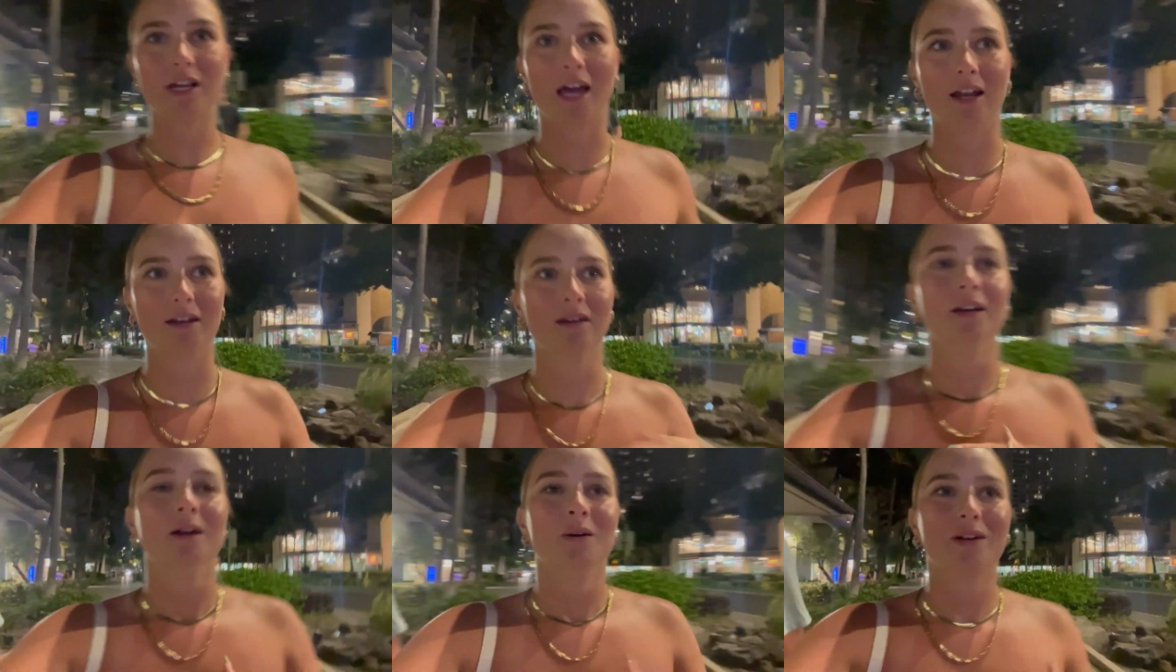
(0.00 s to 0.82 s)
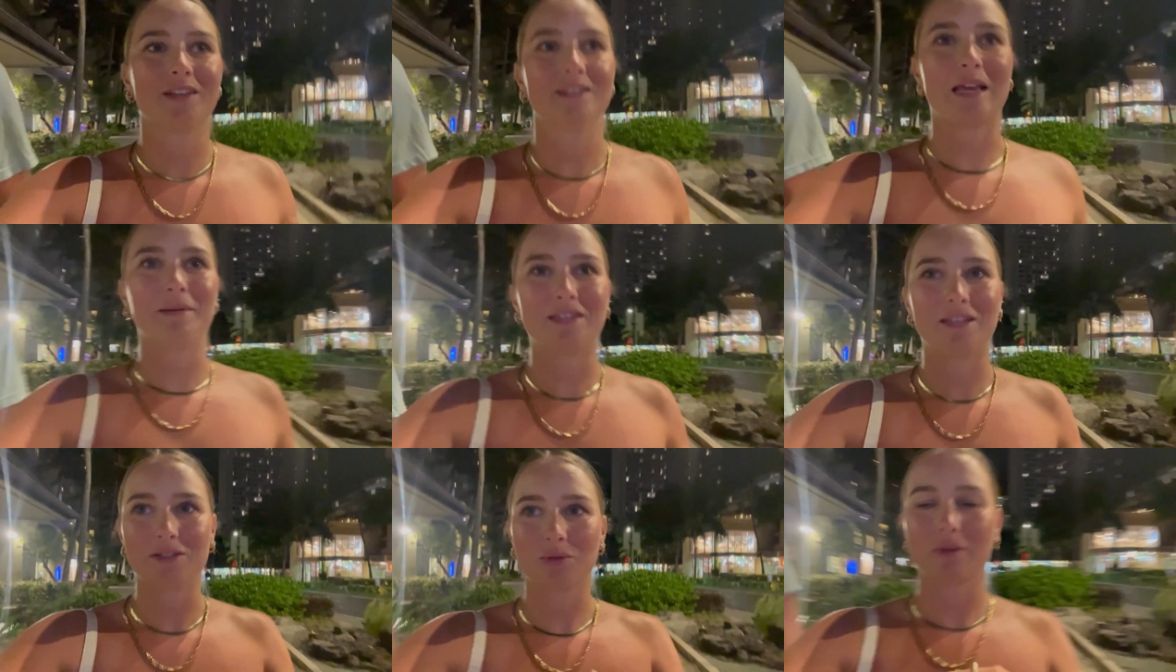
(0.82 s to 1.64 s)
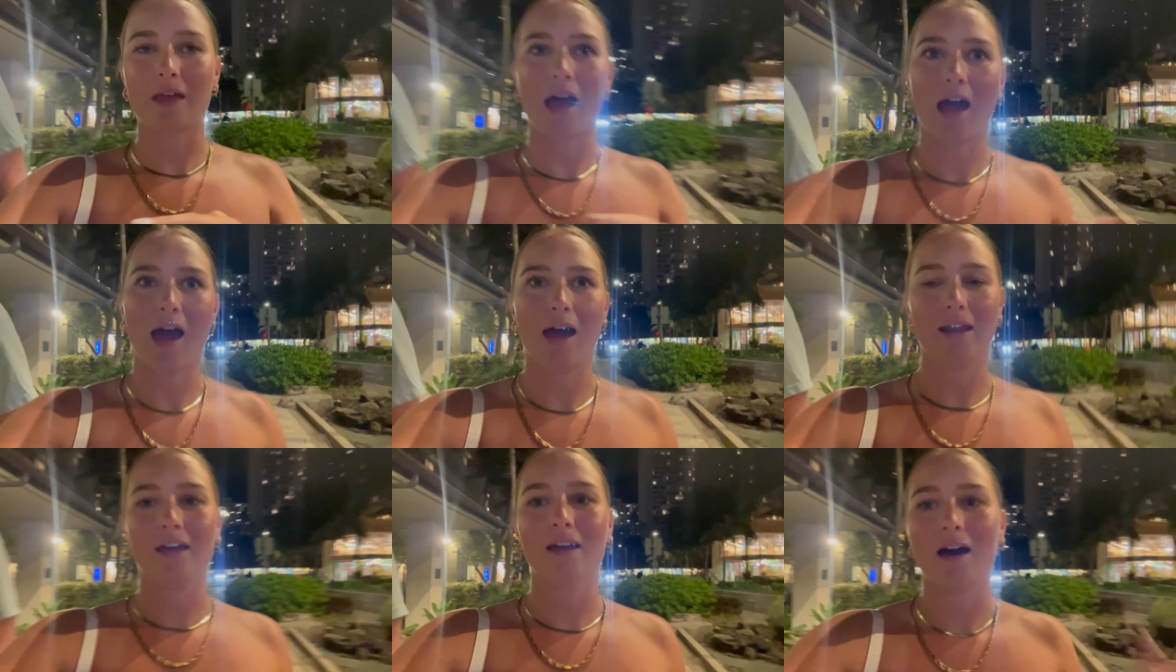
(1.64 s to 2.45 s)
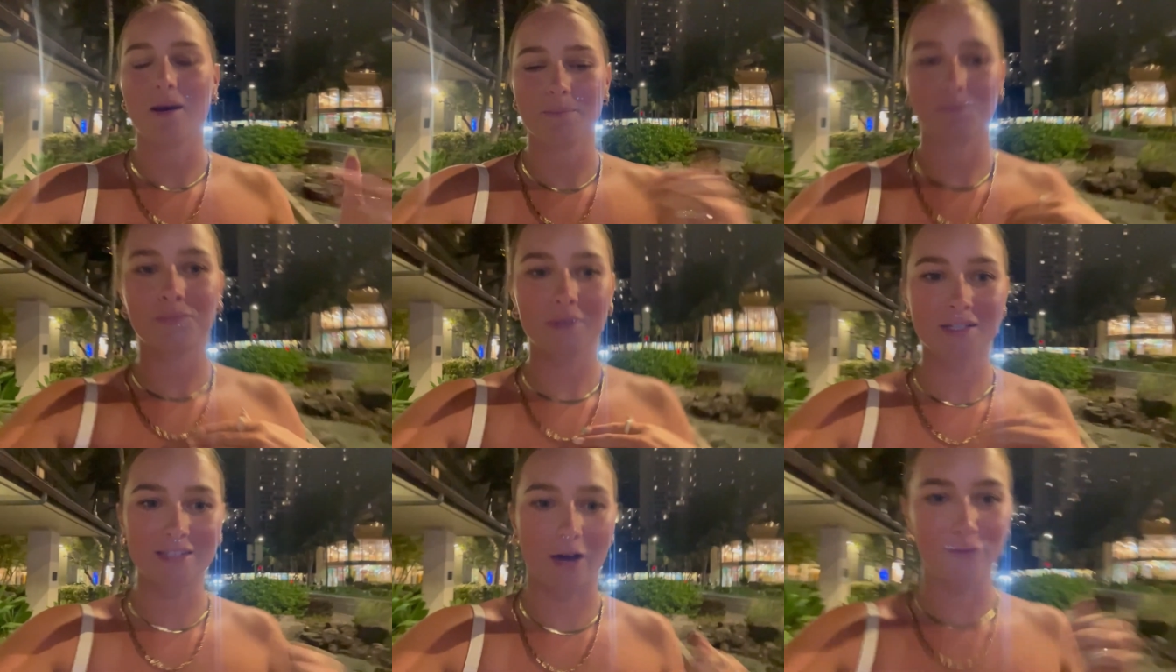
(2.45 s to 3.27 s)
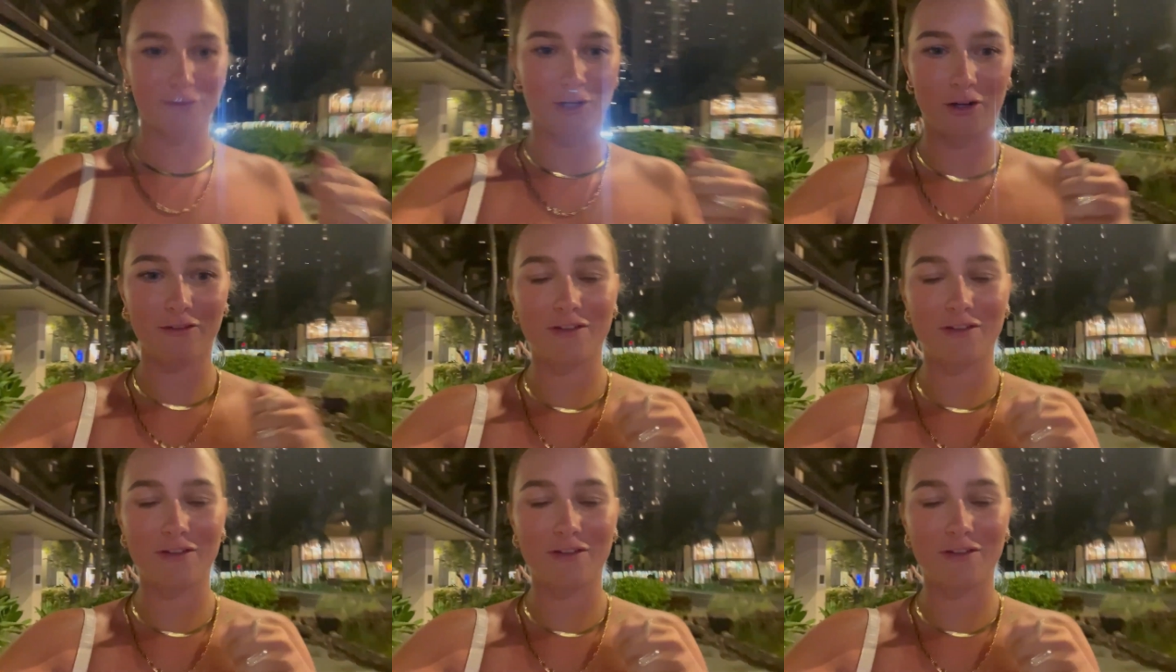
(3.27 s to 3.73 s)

And went to this ABC store that had it um, self serve.